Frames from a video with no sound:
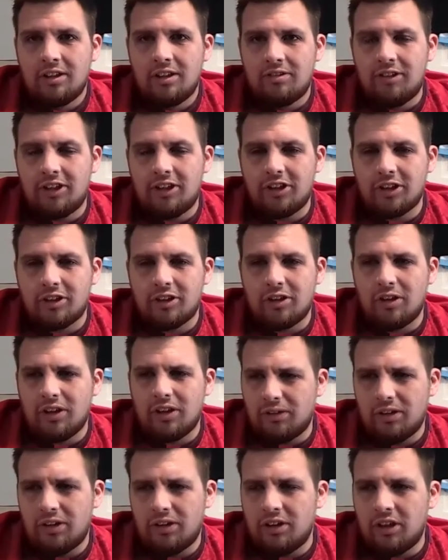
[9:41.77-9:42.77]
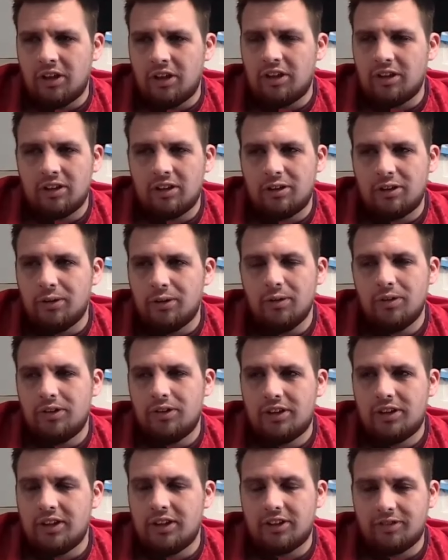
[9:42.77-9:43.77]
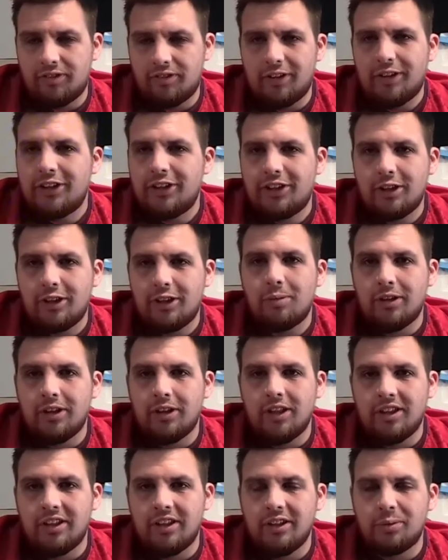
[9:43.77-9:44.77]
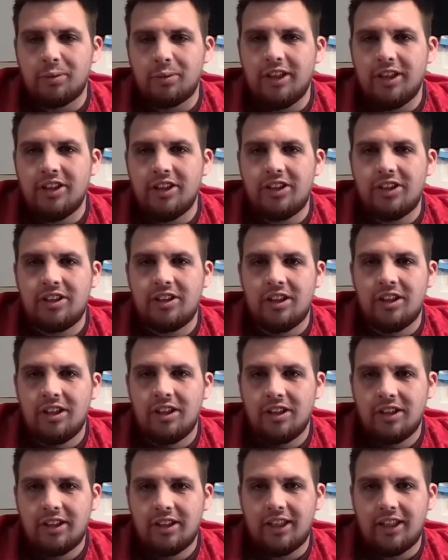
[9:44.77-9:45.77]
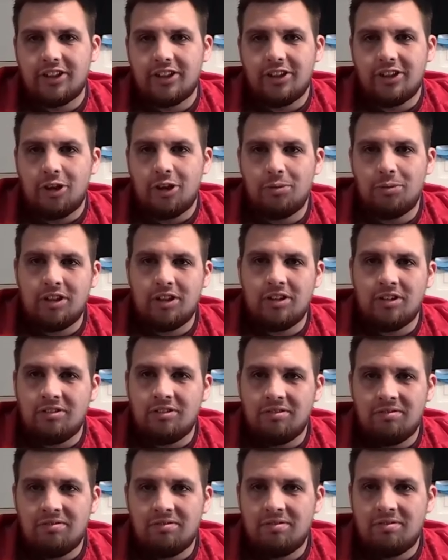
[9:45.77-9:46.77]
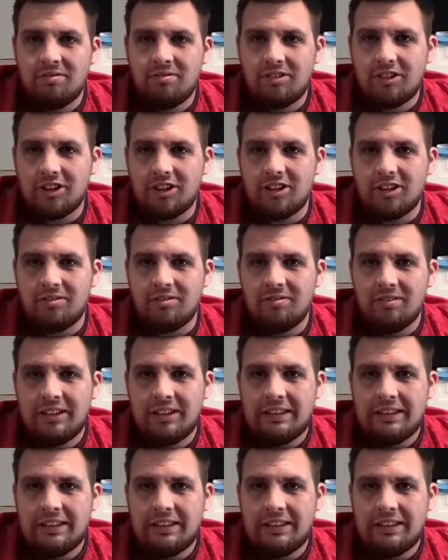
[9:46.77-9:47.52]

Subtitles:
Richard Cockrell, another coach that's very stubborn in his ways, gets the job done. So